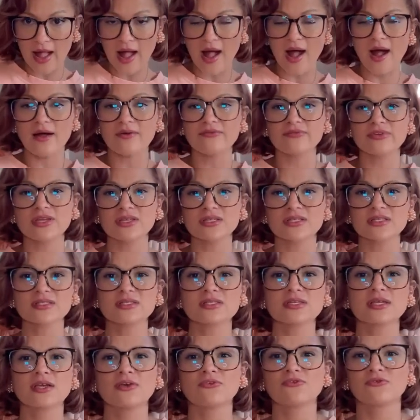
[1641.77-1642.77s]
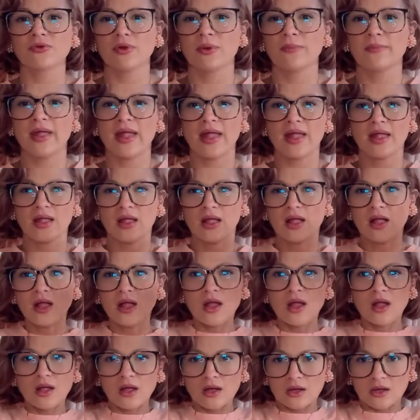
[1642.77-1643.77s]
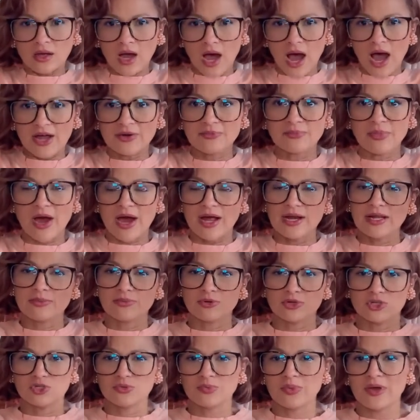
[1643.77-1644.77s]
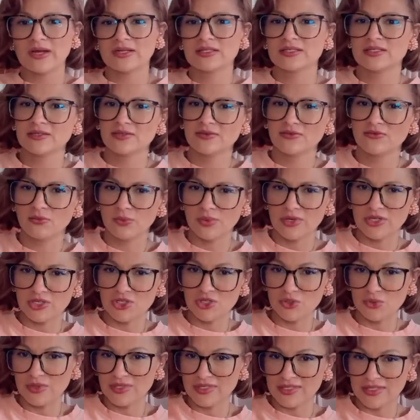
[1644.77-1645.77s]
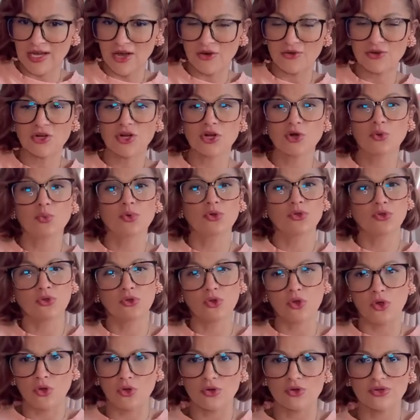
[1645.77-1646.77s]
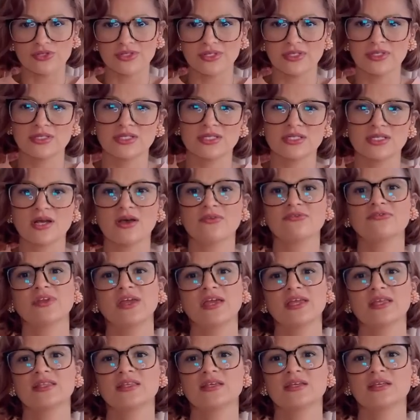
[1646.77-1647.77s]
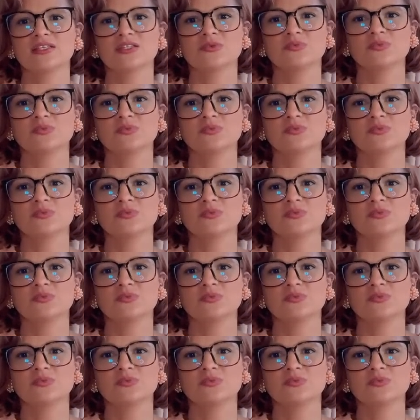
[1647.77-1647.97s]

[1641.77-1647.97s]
Obviously, from a God body perspective, we do it down here with laws and stuff like this,